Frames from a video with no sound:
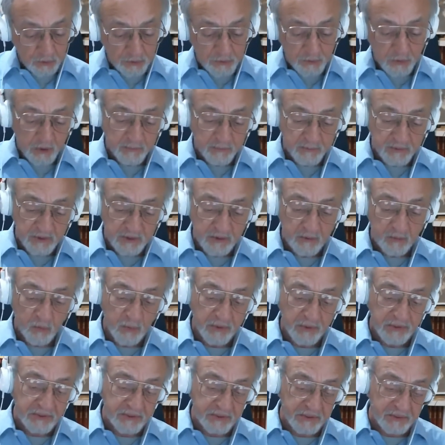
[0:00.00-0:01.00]
normally,
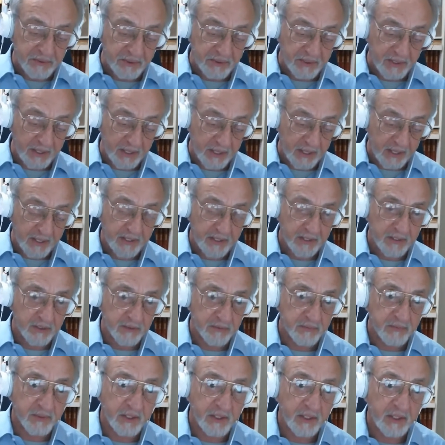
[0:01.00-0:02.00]
when you're
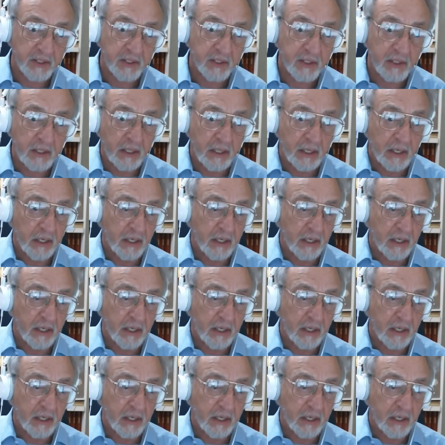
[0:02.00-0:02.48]
angry,